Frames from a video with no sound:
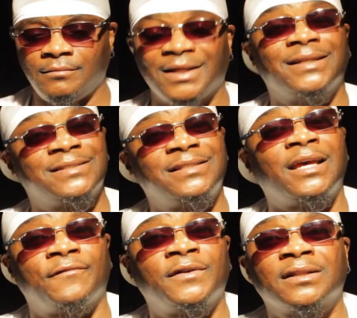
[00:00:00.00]
and it's
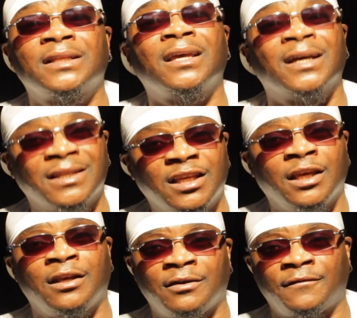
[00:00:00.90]
definitely a
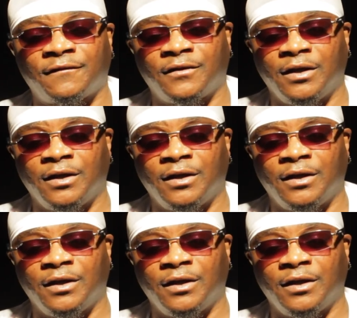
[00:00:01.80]
give.